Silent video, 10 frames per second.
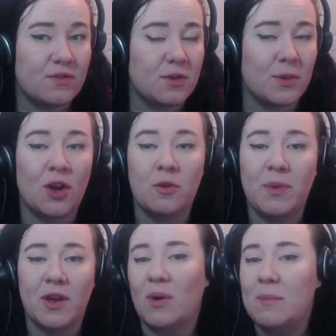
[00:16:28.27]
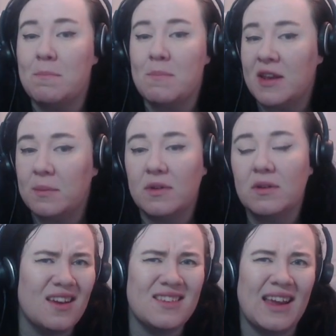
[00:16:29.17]
so he could be quite minimal.
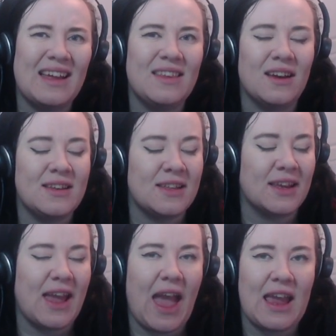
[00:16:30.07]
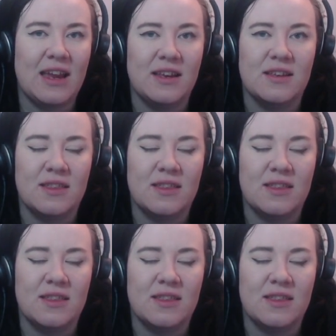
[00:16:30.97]
Because I had the idea that Cade,